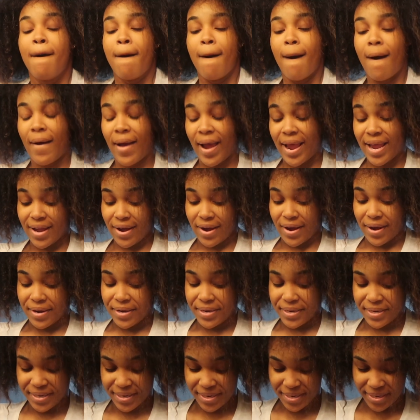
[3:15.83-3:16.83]
Okay, y'all,
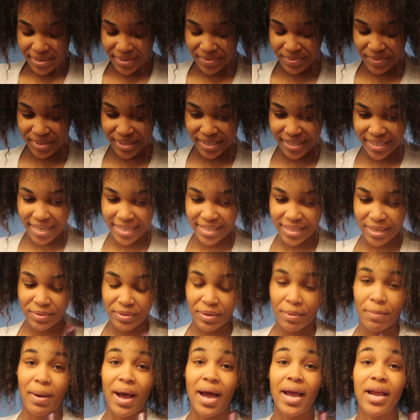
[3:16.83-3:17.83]
let me just say
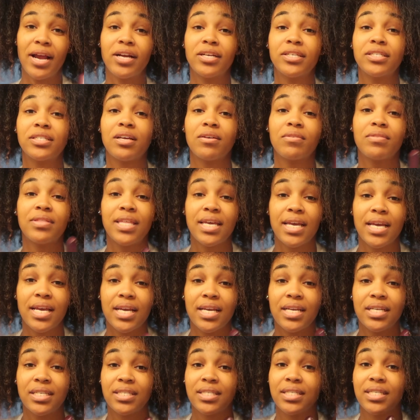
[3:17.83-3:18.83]
something. My hair is so thick,
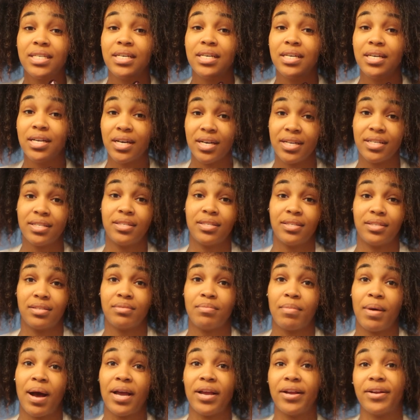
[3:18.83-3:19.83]
it's nuts.
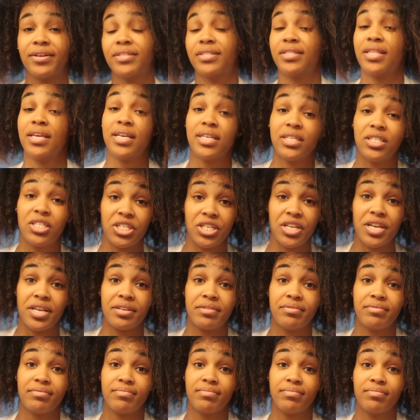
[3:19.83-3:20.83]
My hair is thick as shit,
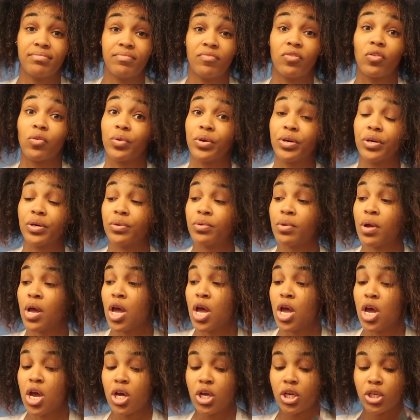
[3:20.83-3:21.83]
for real.
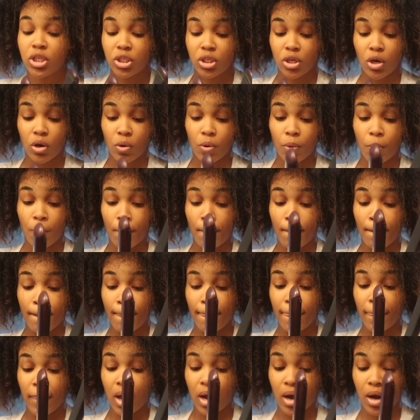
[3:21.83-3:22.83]
So
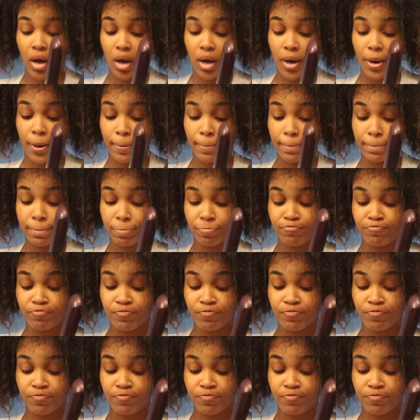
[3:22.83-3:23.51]
y'all